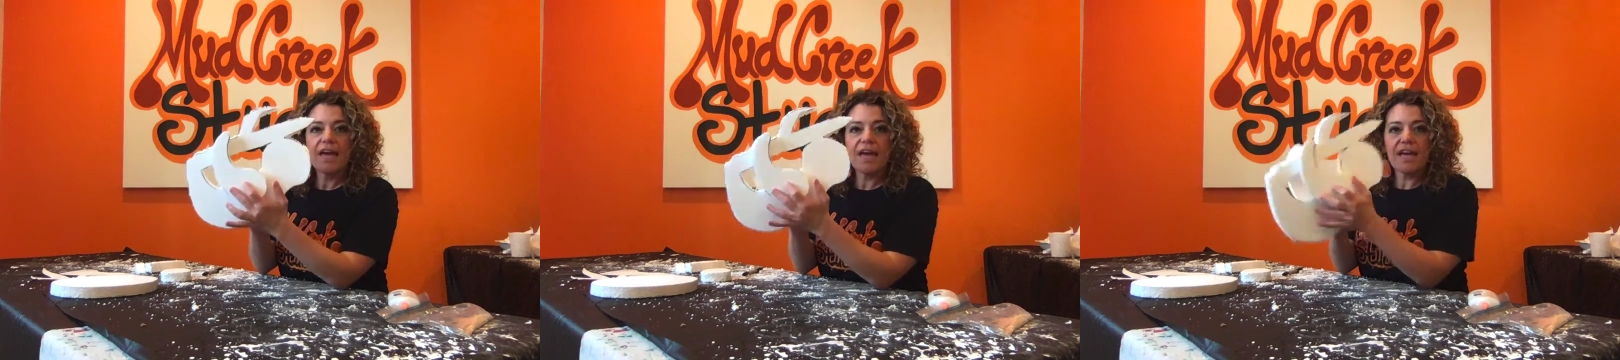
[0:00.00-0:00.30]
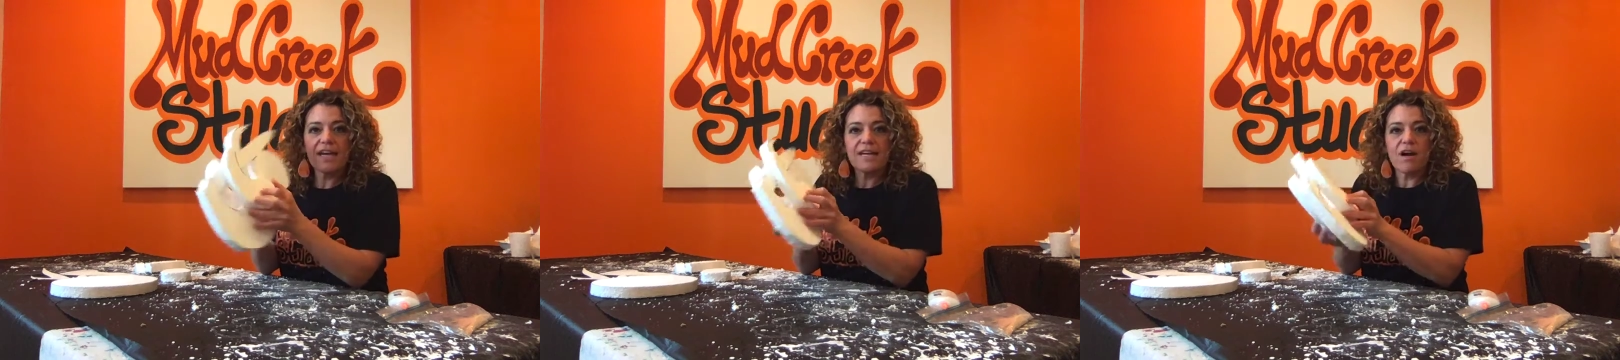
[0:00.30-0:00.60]

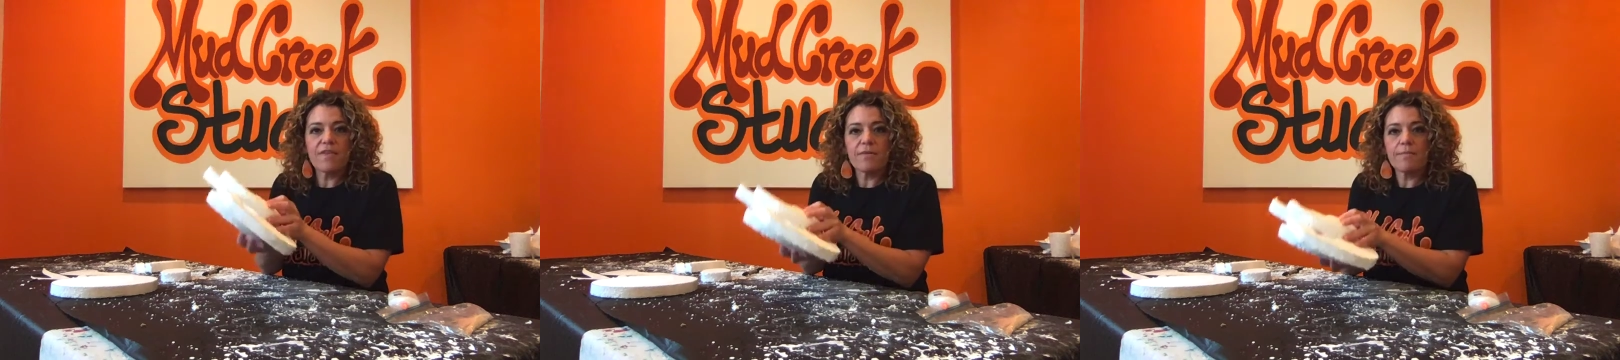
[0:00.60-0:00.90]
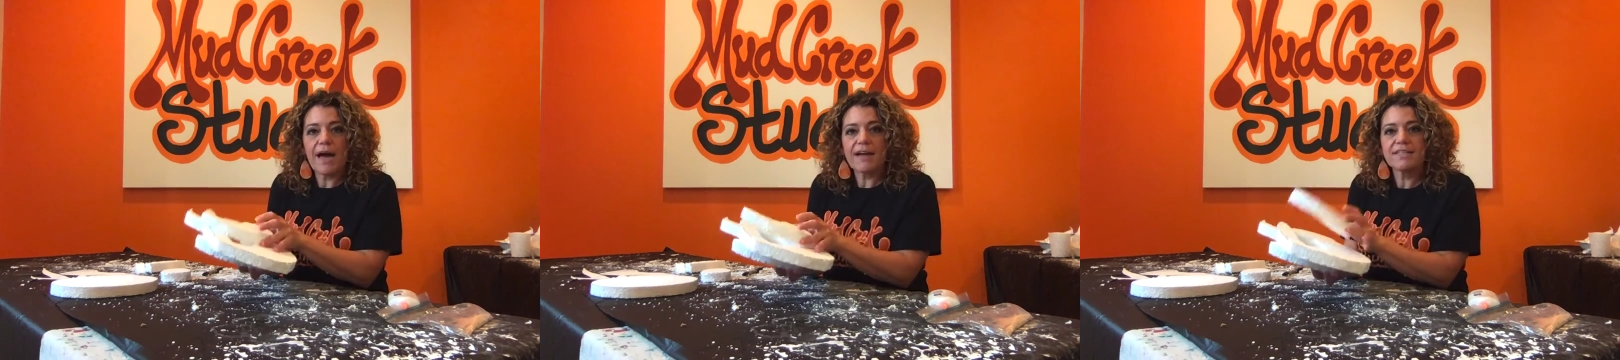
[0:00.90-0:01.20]
and on the
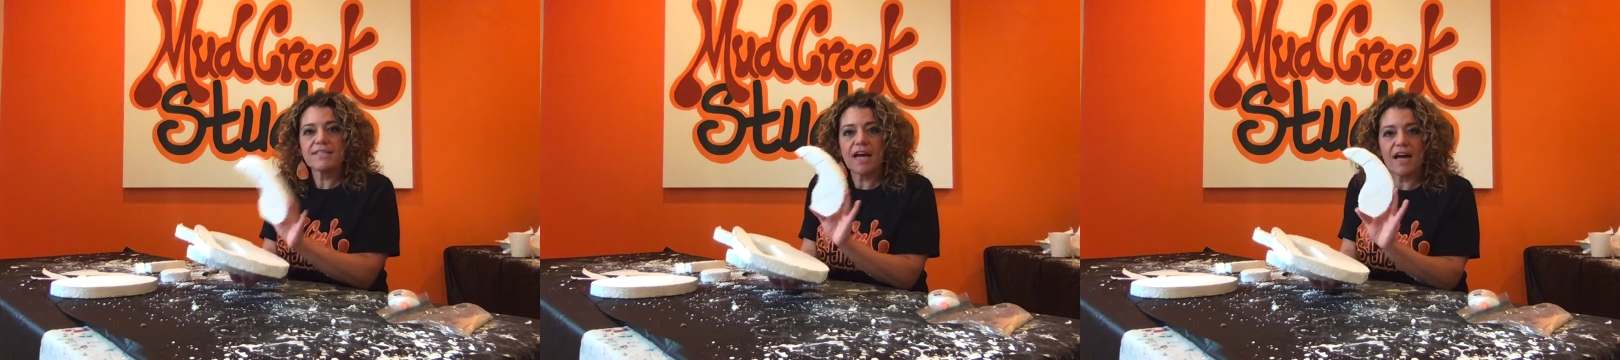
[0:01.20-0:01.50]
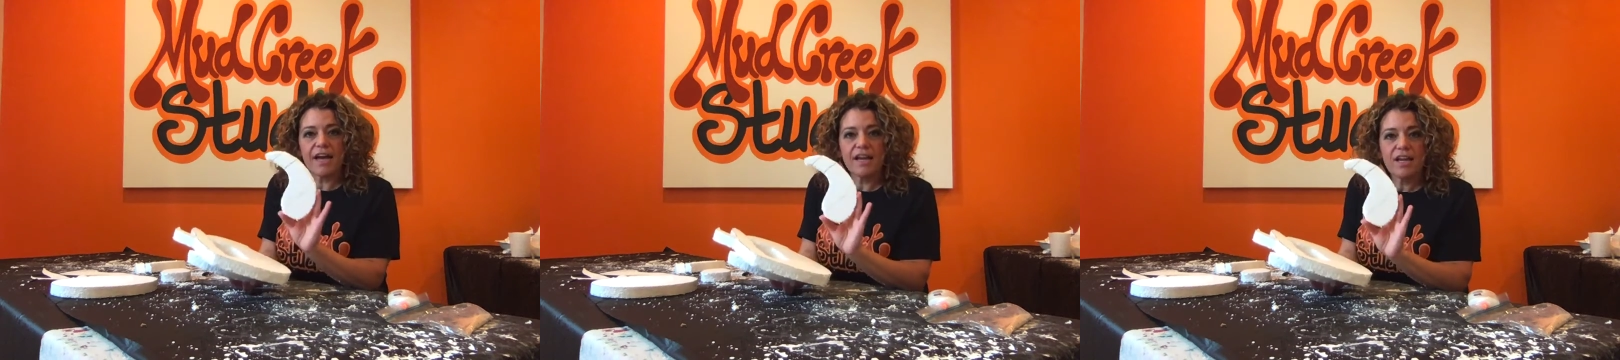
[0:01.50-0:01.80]
back
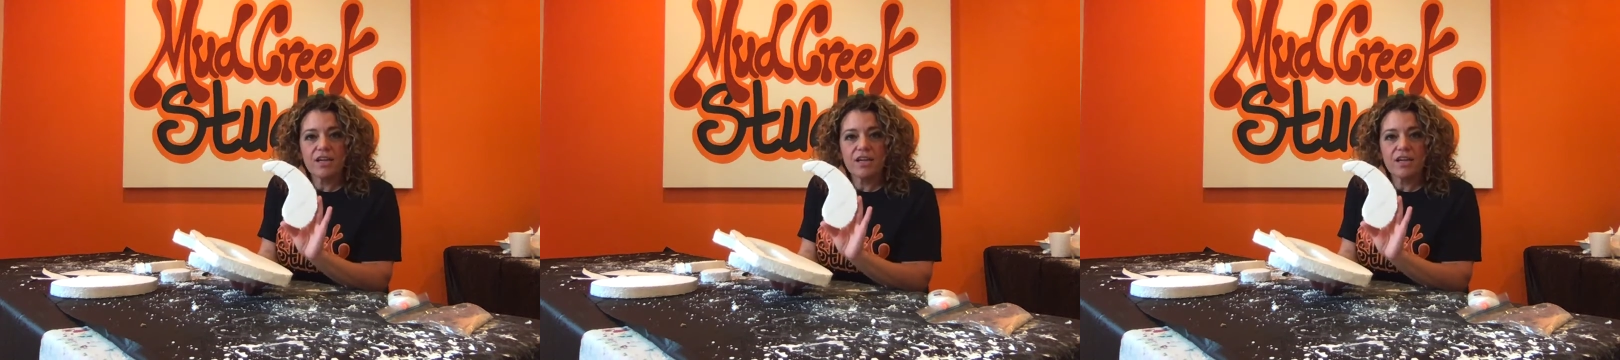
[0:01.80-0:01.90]
side